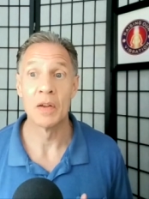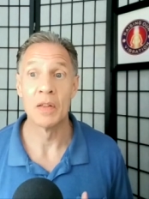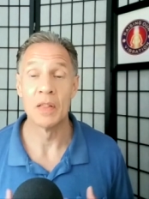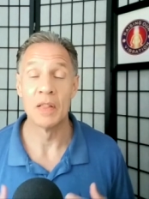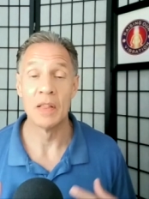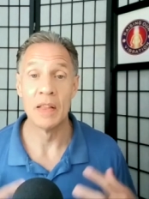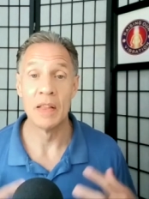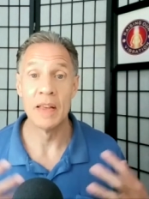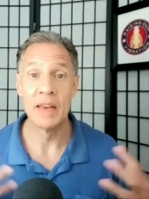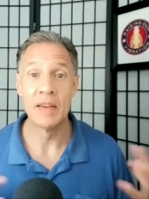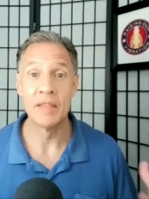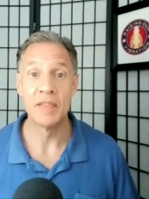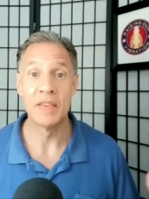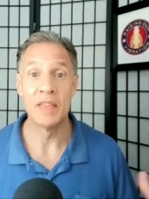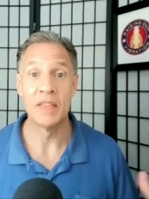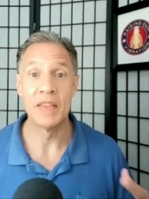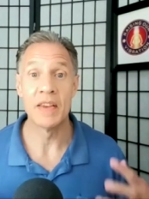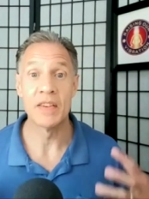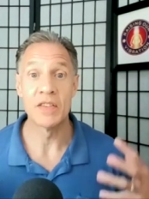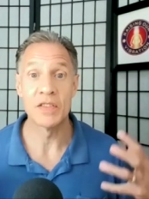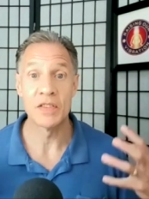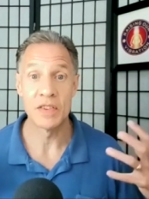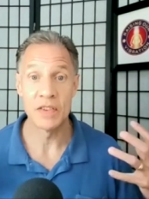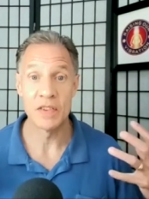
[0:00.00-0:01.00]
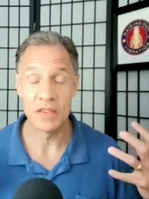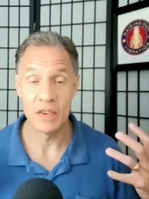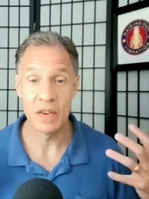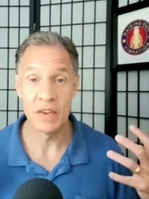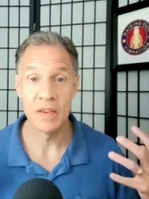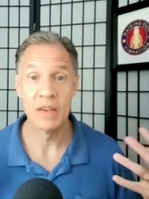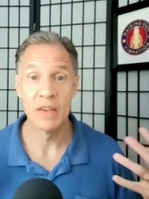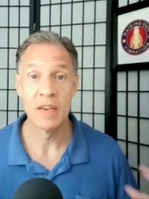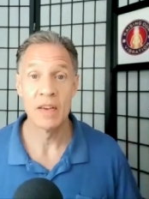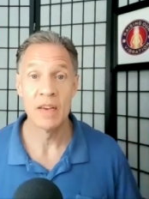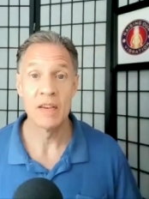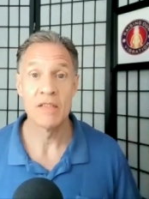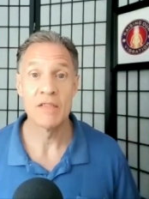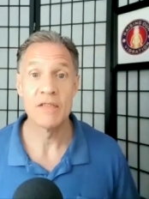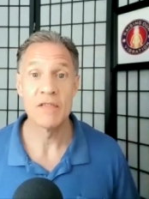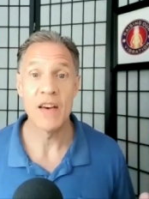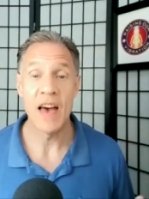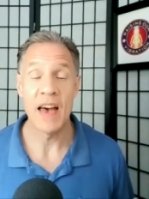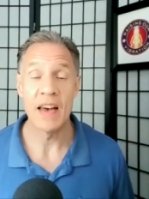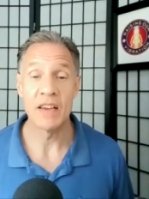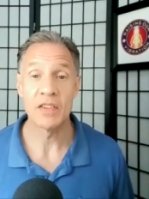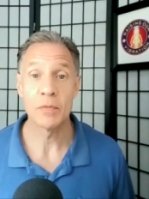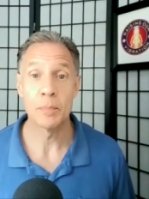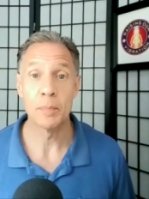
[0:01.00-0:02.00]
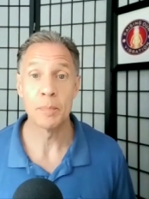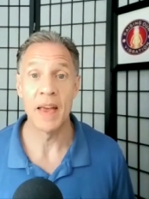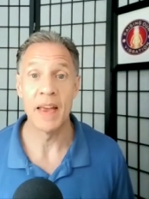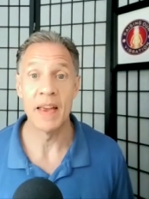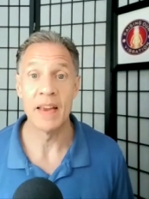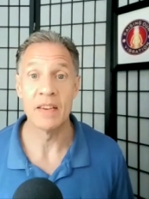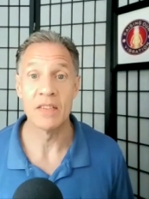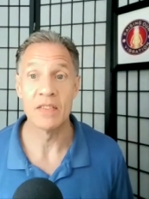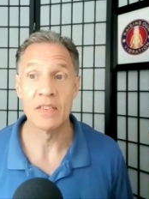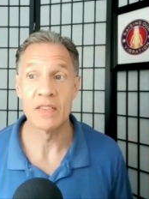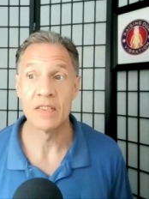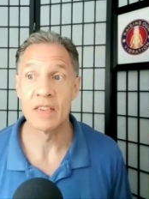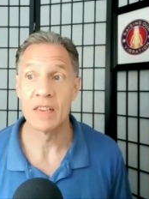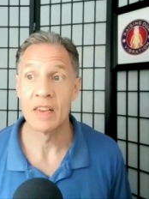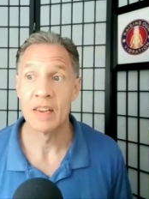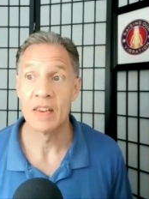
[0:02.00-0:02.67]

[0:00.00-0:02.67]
live in this fast-paced,